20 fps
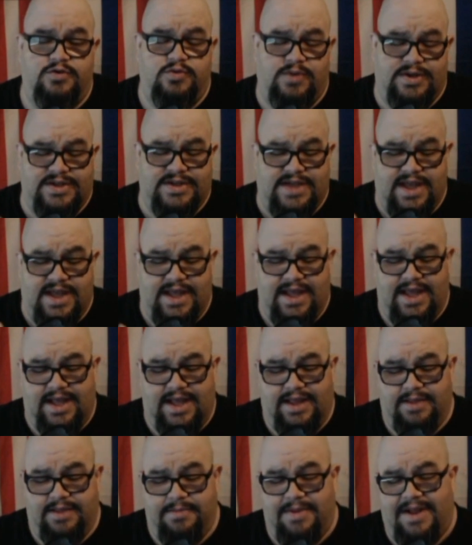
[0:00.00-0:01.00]
When I say
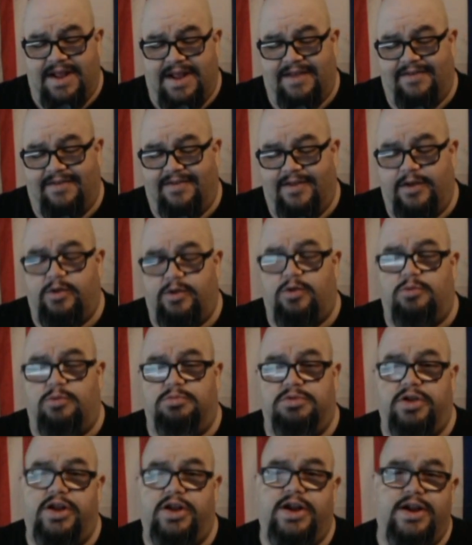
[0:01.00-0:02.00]
the man has literal
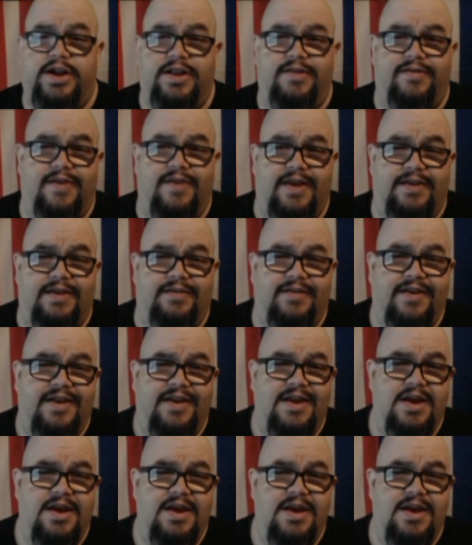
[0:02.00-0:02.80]
blood on his hands,